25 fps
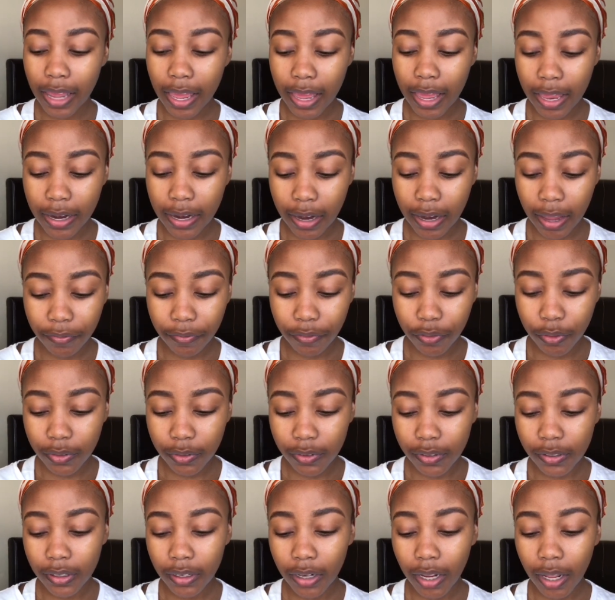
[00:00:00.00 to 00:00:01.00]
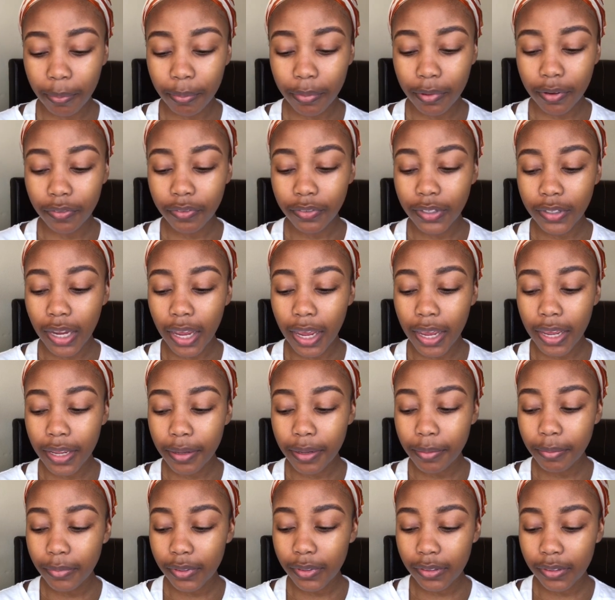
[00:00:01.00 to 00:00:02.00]
and I've used it a couple of
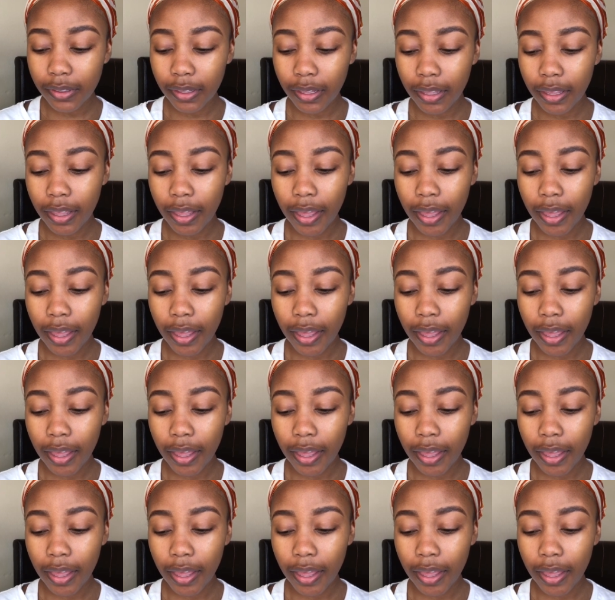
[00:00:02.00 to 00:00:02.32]
times.